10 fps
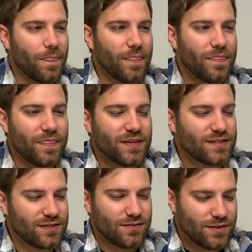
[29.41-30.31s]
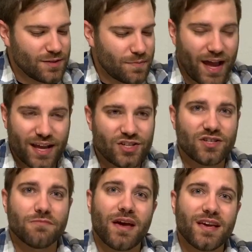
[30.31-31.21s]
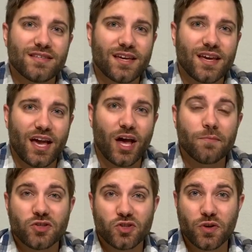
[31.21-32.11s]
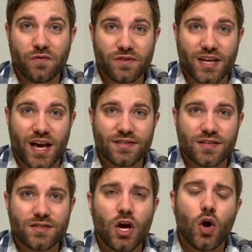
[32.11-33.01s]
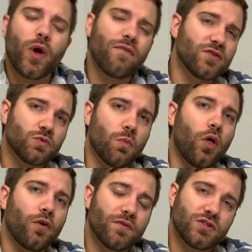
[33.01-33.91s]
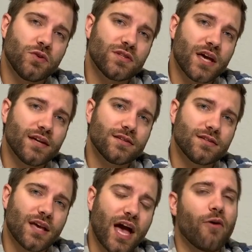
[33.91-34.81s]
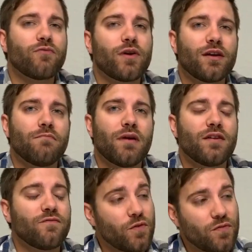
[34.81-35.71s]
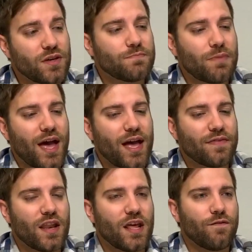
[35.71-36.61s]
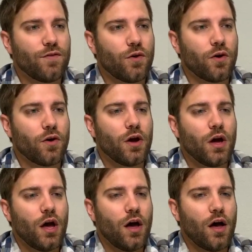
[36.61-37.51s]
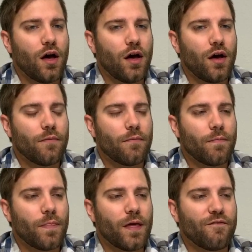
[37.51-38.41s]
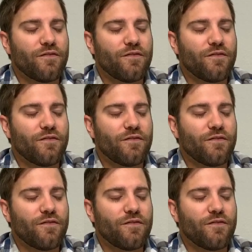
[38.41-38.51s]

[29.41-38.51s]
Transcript: This bag is just amazing. It comes in 2 different sizes. We have the smaller of the 2 sizes. I would recommend for this bag that if you're a